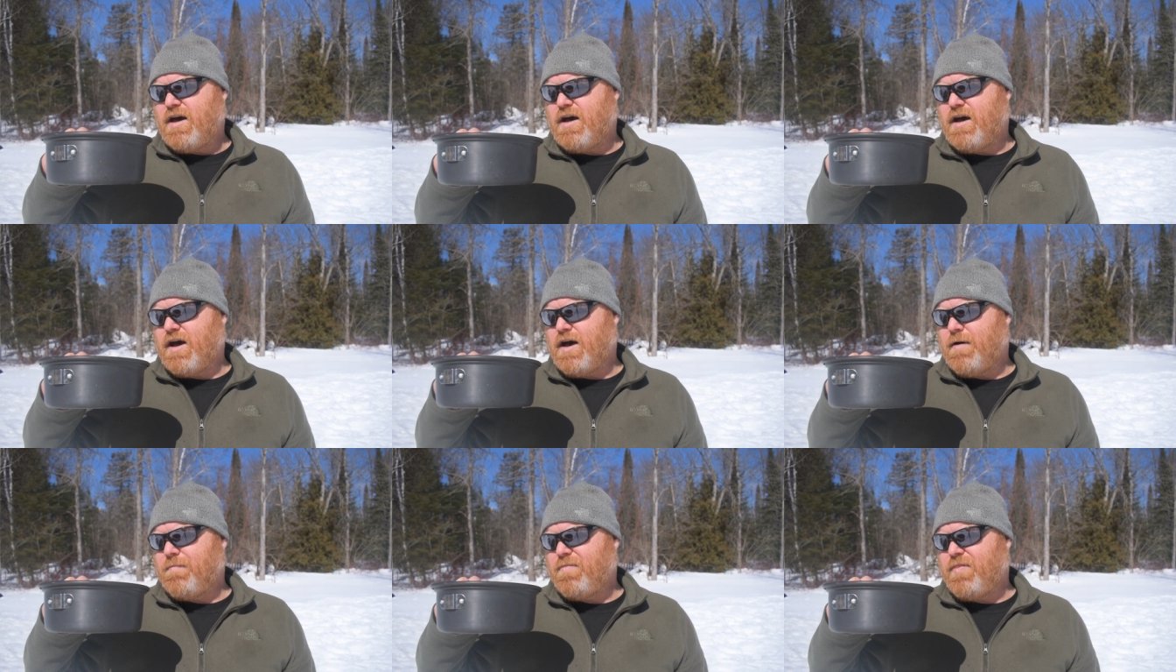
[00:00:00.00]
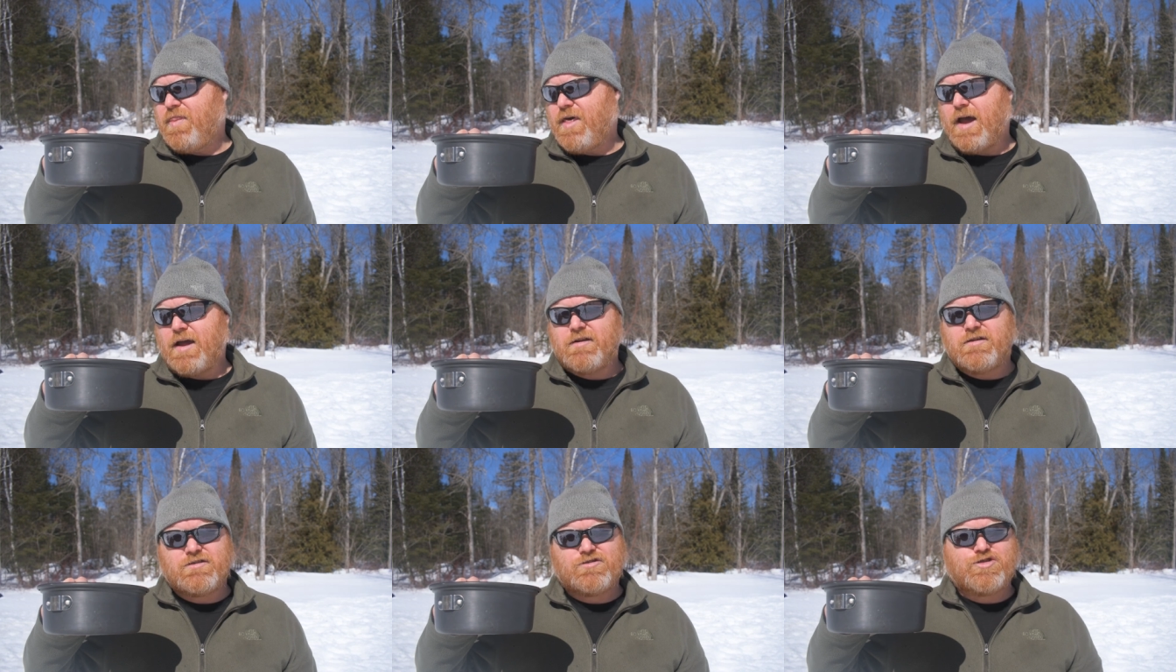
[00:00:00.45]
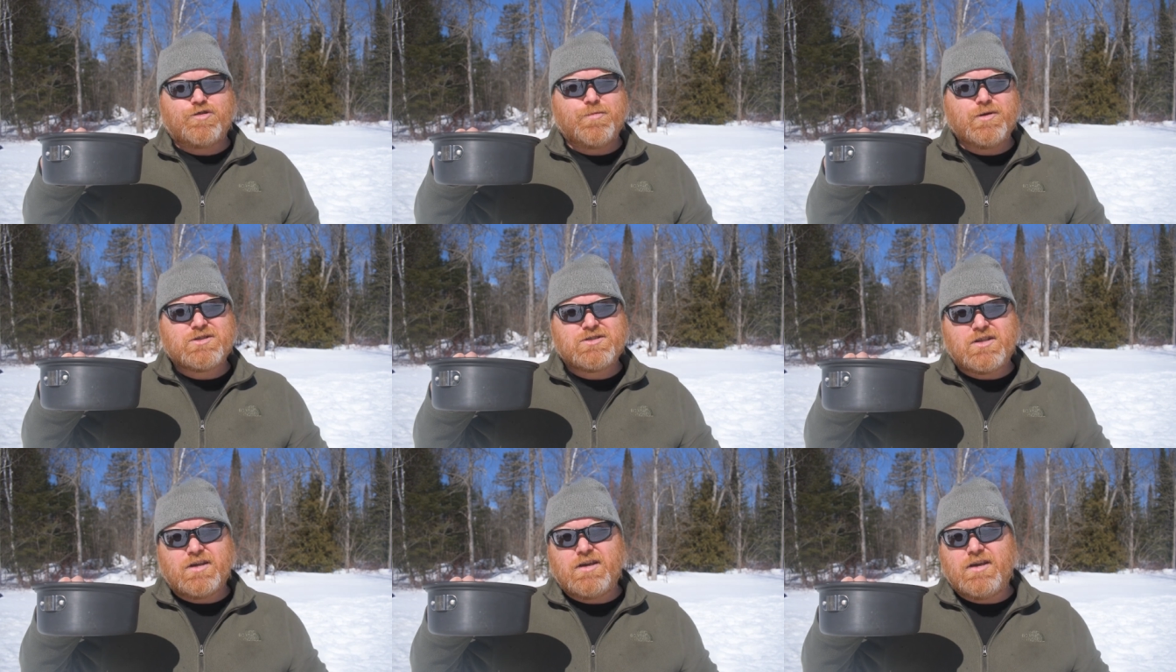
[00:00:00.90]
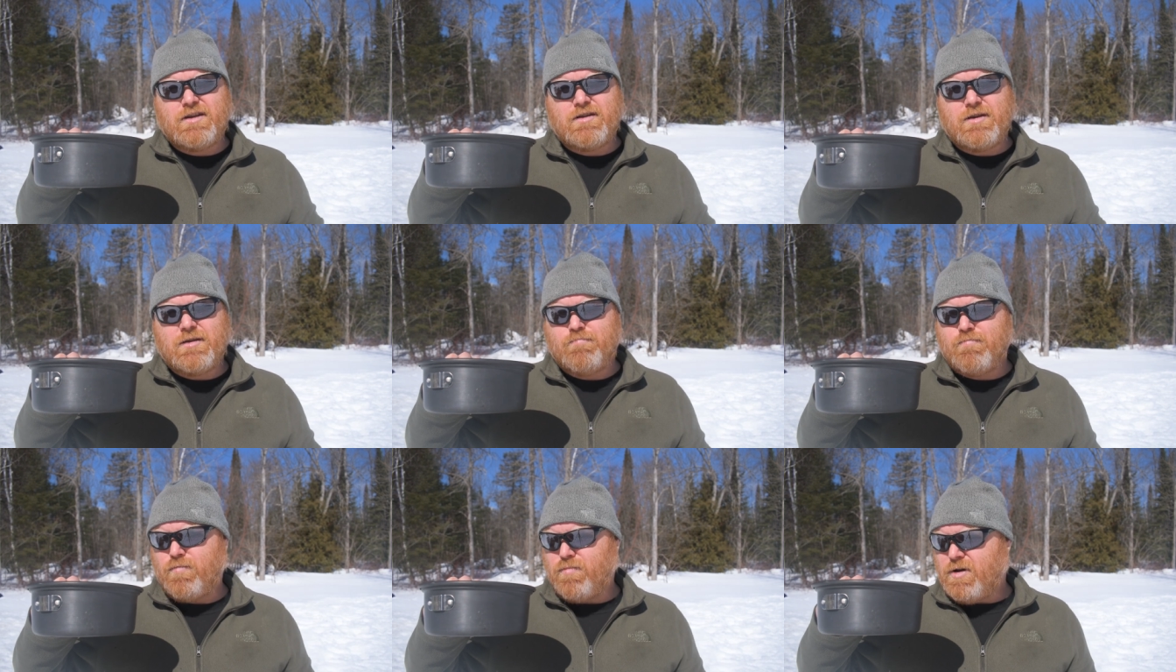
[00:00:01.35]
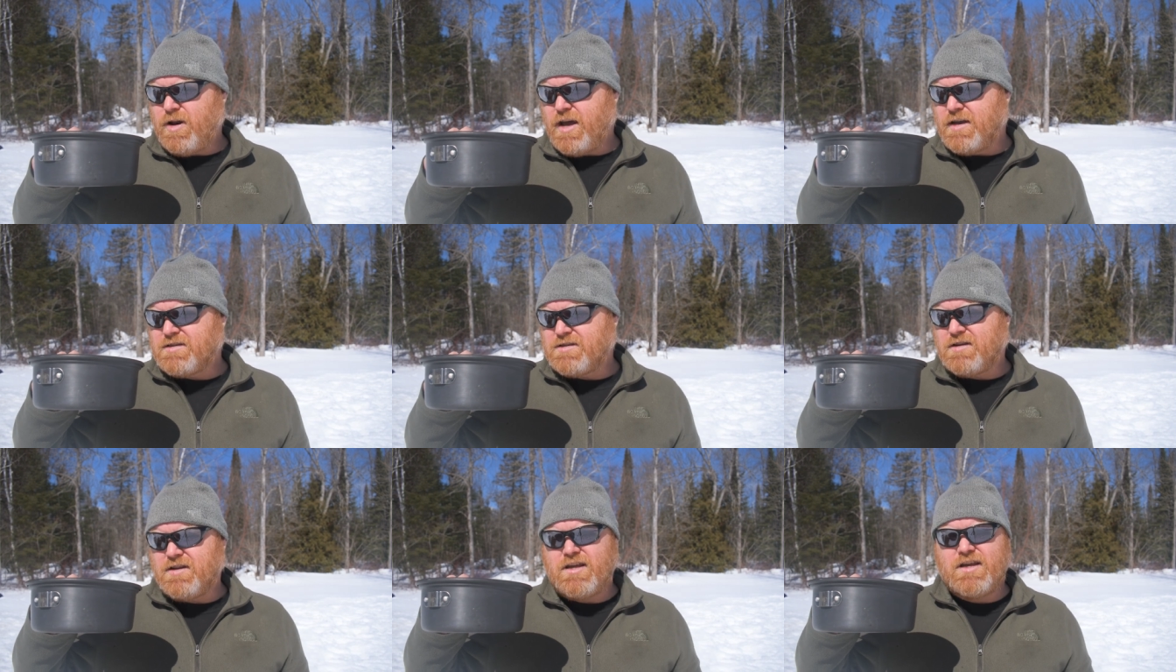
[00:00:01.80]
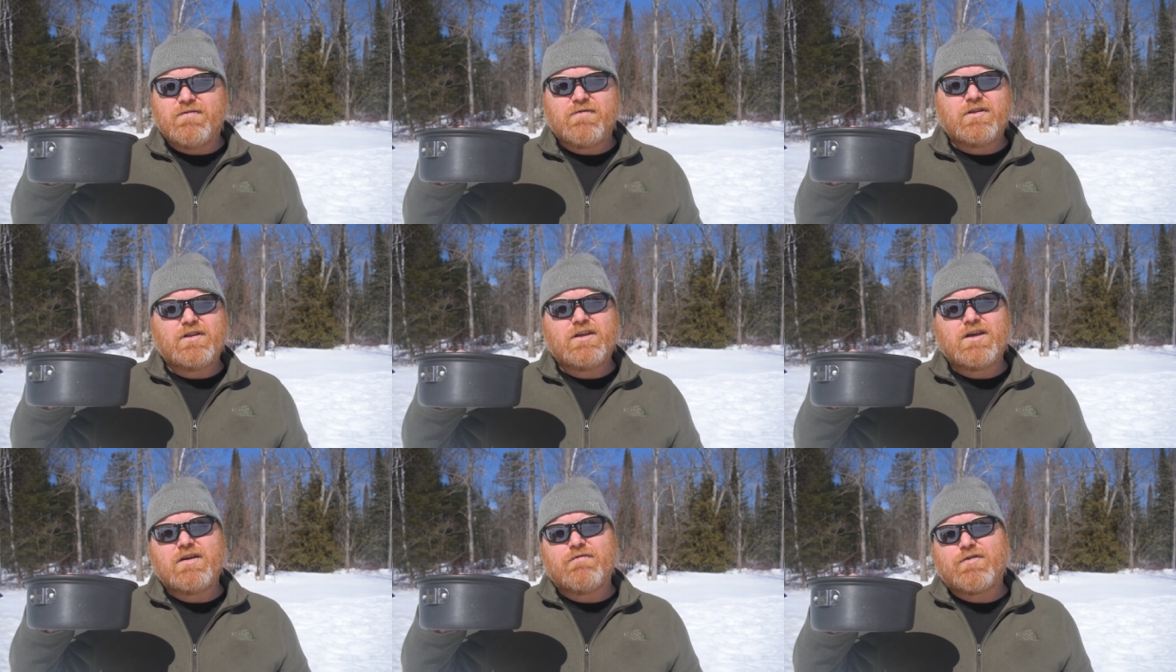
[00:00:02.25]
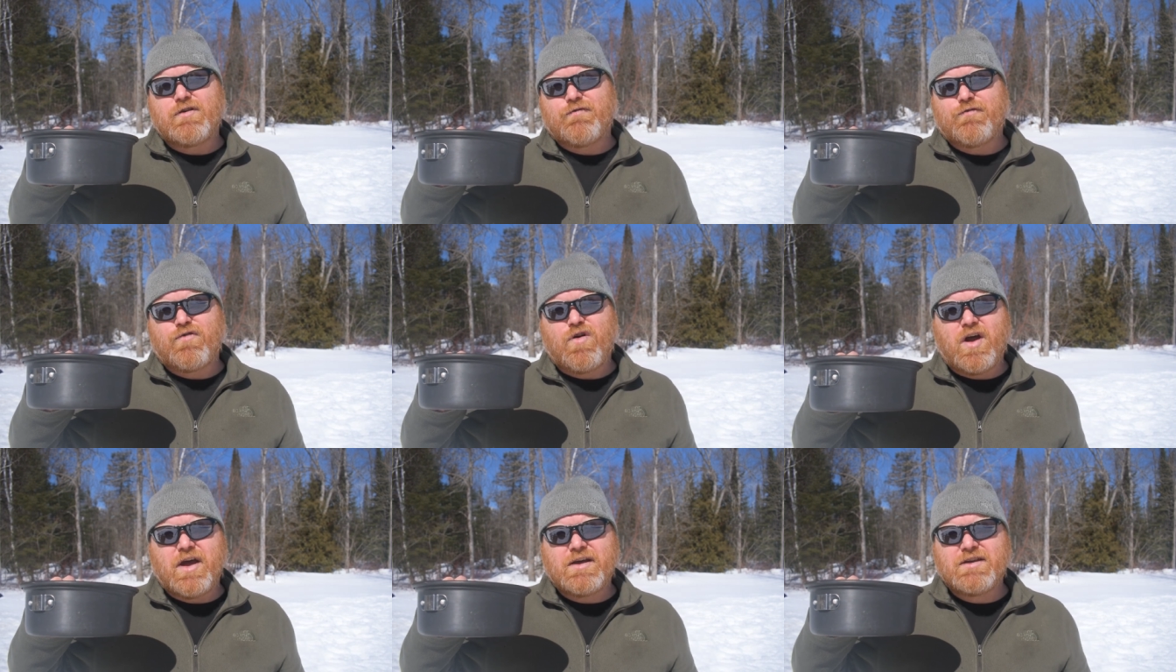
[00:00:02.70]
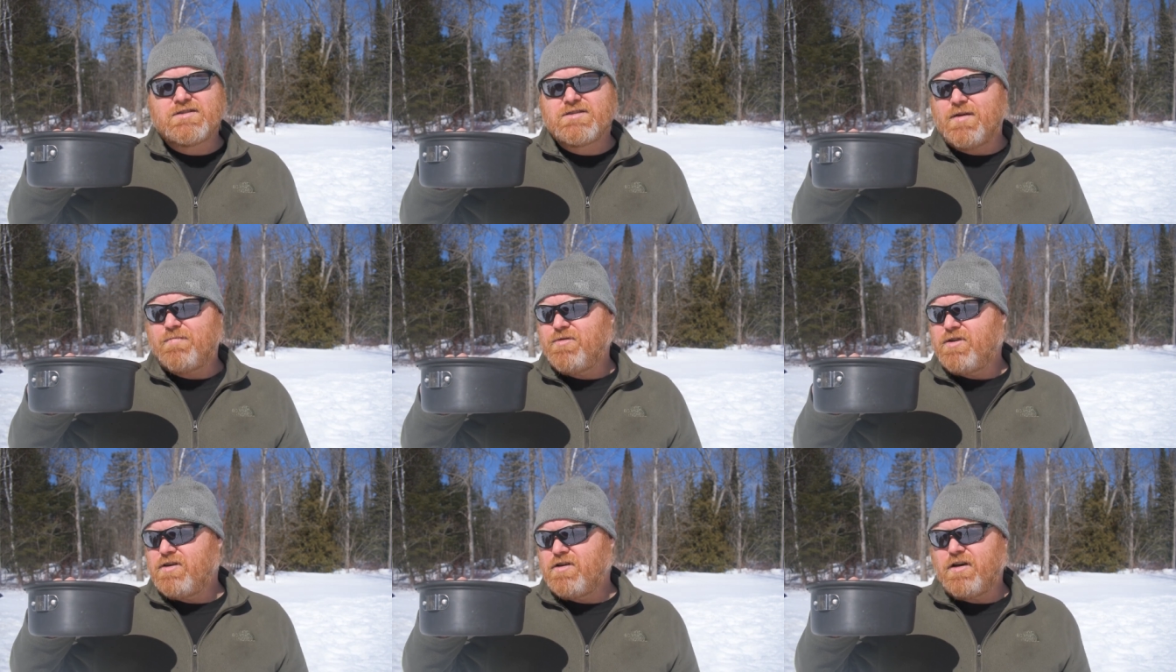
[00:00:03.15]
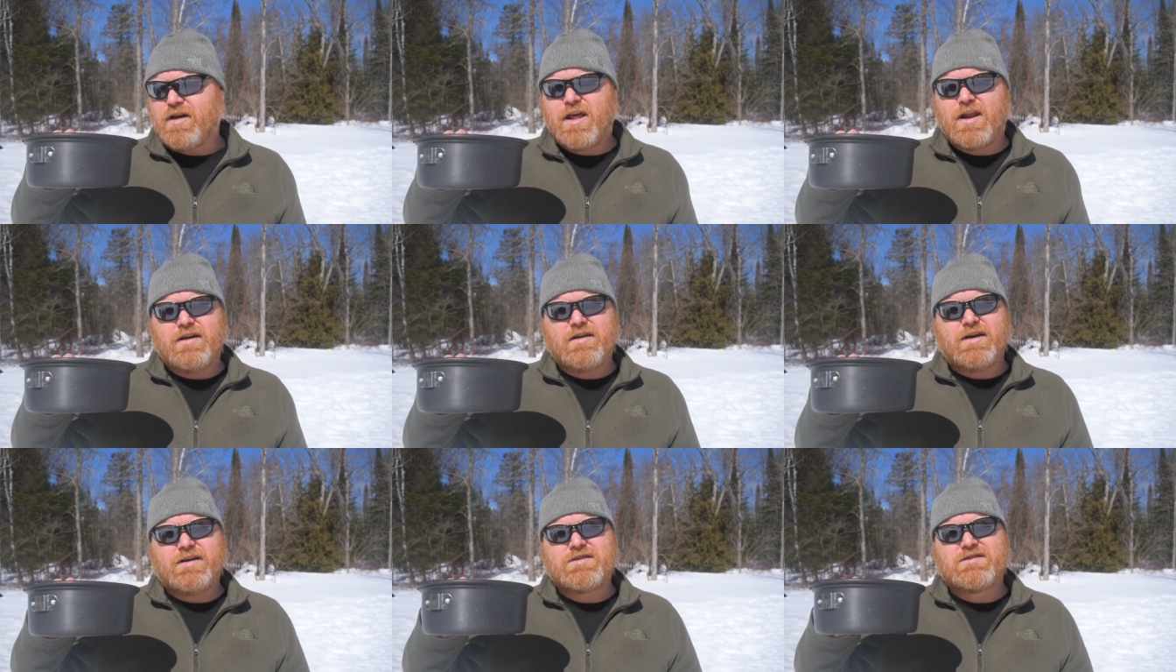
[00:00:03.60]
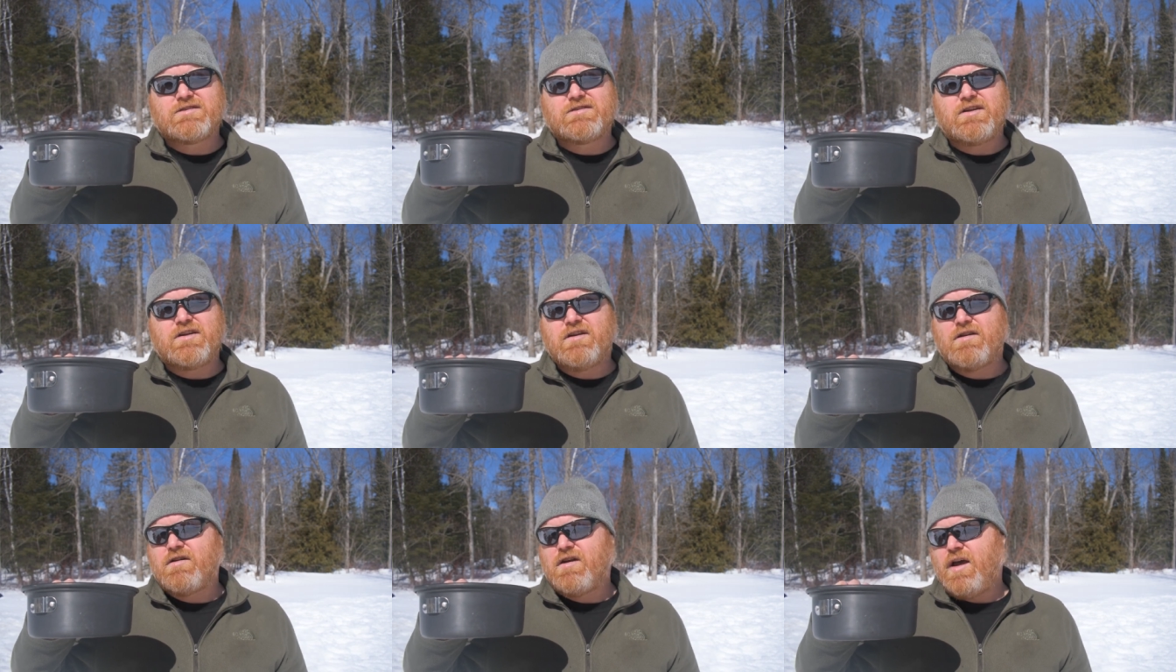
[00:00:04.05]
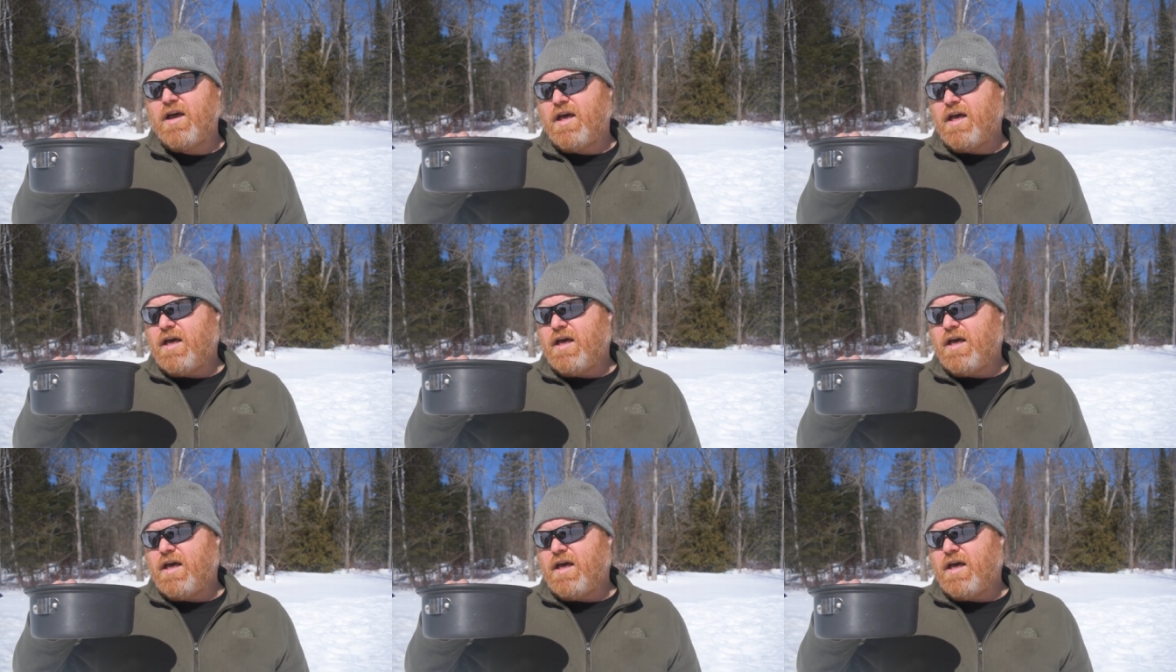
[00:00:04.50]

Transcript: That distributes the heat nice and evenly. If you're frying something, you'll get a nice sear,